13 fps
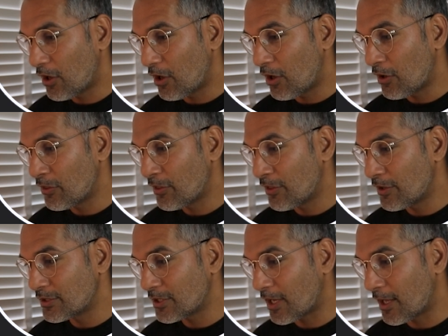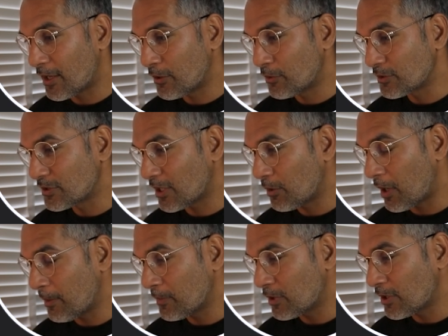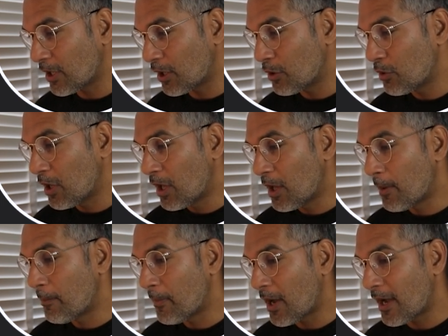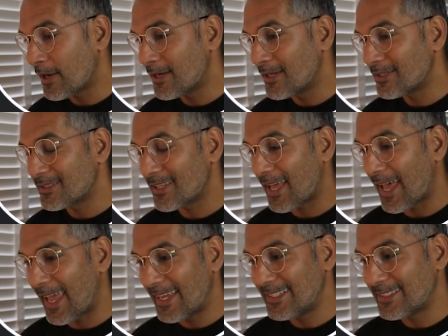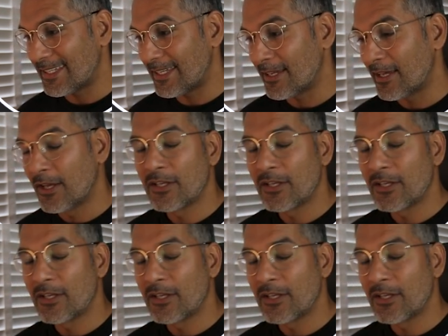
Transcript: on the tiles. So I'm going to go -80.